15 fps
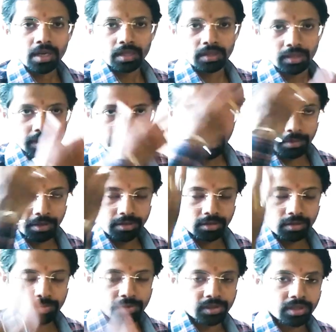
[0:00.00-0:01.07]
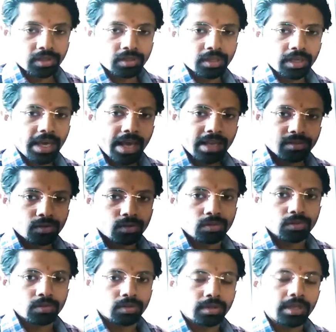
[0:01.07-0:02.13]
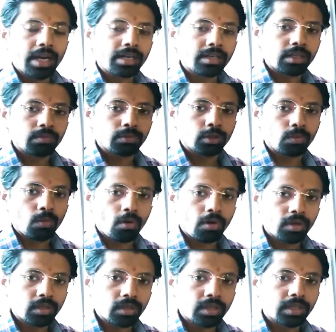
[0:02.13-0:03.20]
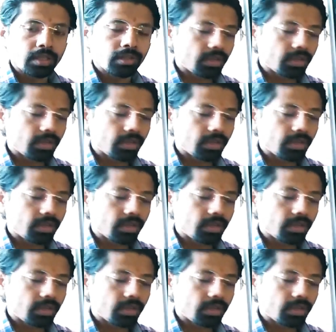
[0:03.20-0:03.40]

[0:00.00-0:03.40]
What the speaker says: the chemicals present in the gas reacted with the water,